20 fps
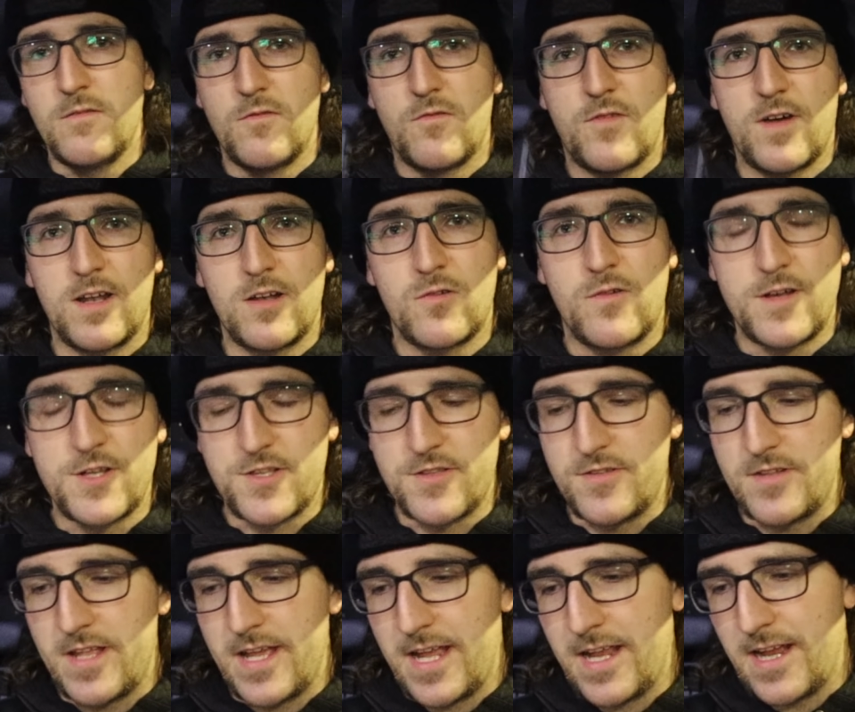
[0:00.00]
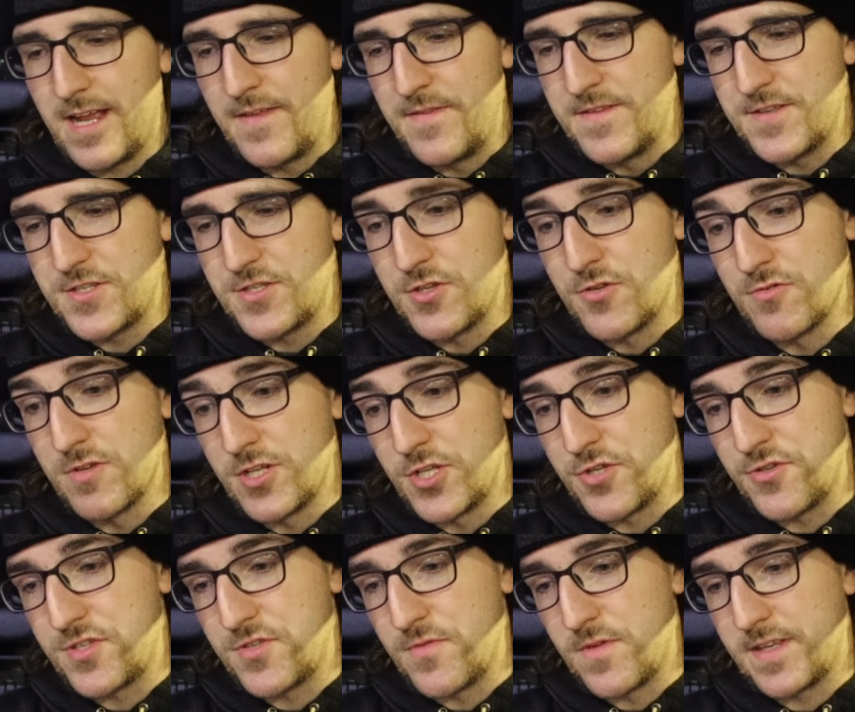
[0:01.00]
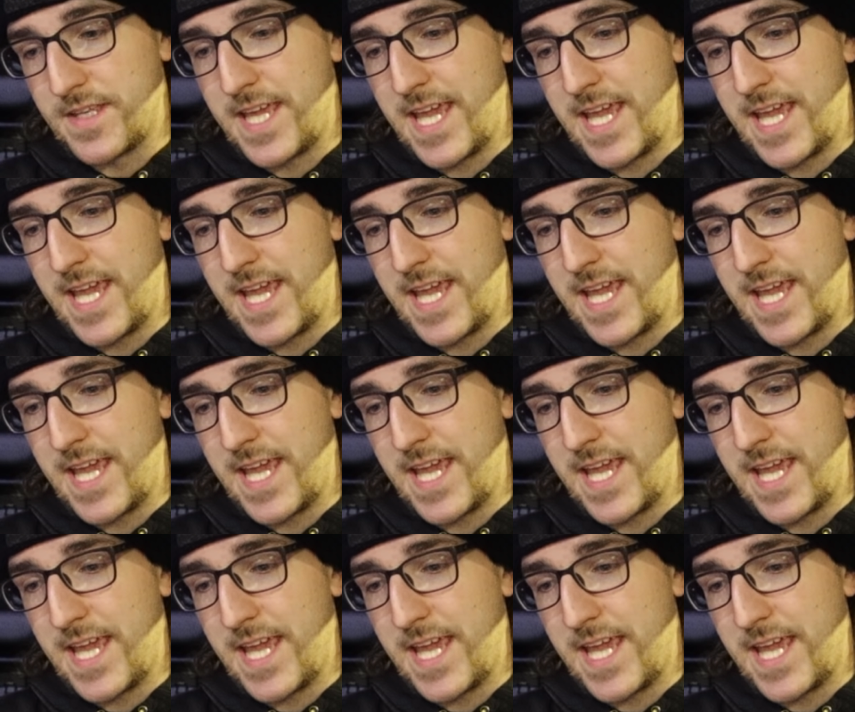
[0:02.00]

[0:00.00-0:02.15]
Final question of the day, and this is a really juicy one.